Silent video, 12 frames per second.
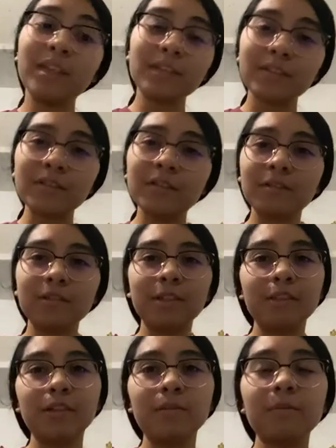it
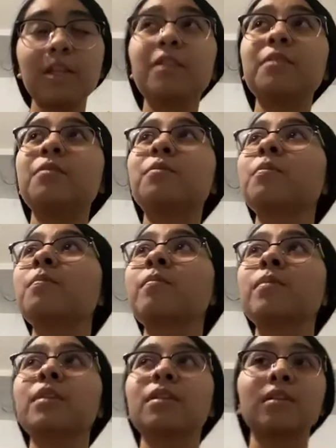through, and
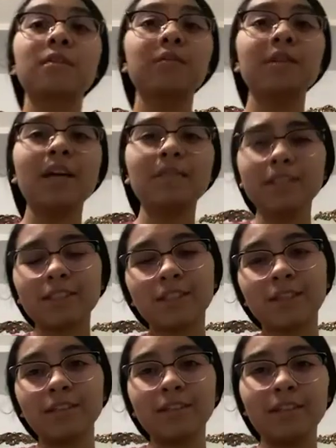we have each
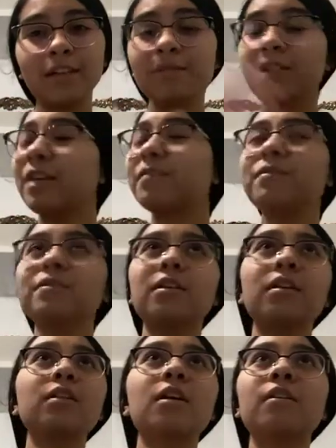other, and we have
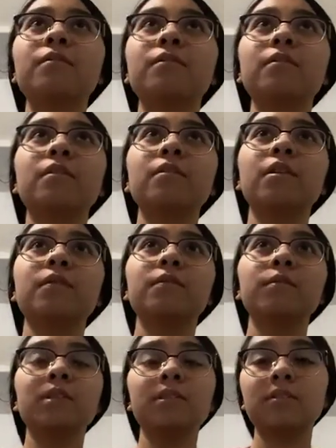a lot of loved
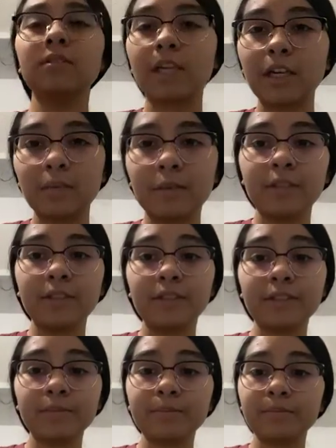ones who care about
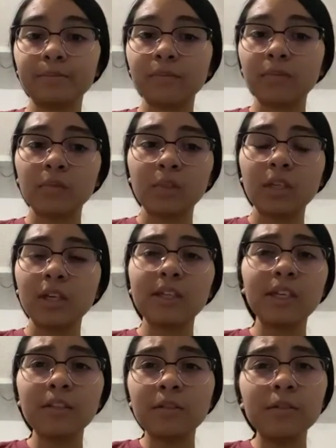us, and
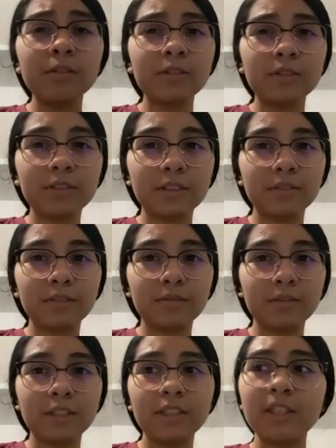I know you do too.
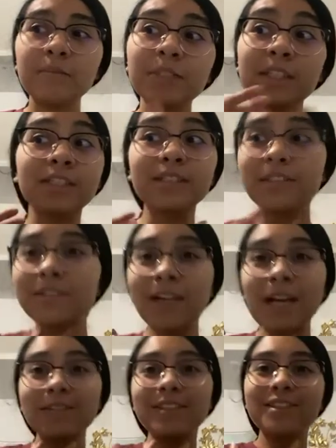And because you
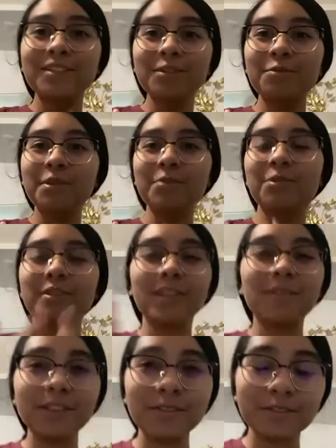have just 2 people who
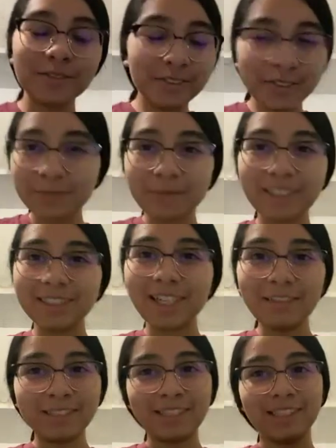love you, who is me and
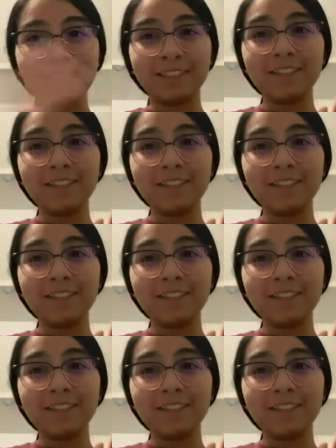Daphne,